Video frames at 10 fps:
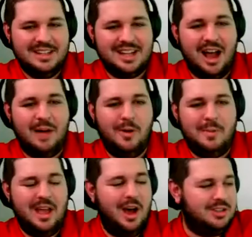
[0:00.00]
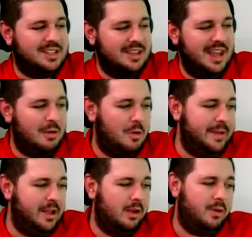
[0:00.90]
Tom will be hosting there. We'll
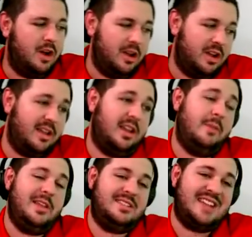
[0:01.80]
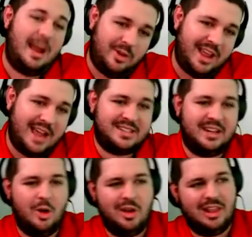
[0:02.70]
be go, gonna be
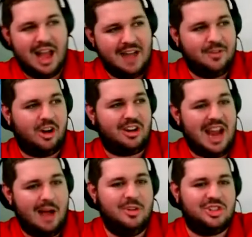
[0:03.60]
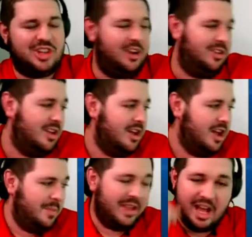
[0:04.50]
simulcasting, going live on our Cowboys channel
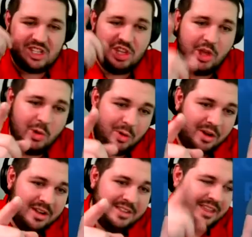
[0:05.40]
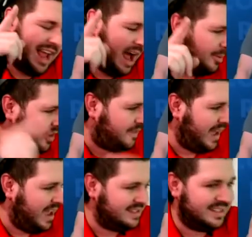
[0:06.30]
because you, the Cowboys
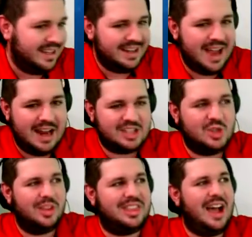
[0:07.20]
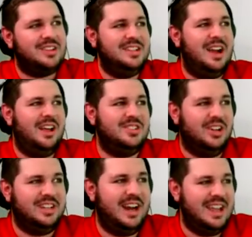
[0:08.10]
fans, got us to one thousand dollars
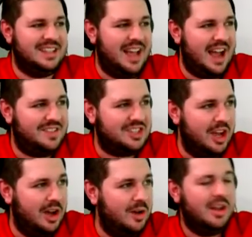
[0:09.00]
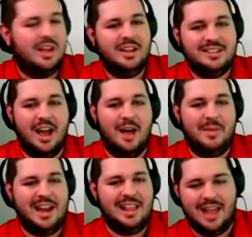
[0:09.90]
on today's live show. Tom,
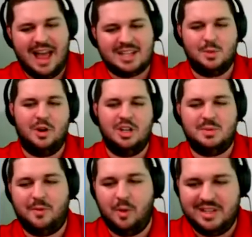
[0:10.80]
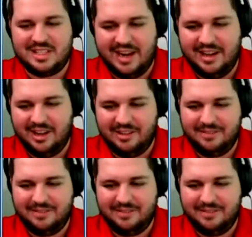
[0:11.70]
any last words before we sign off?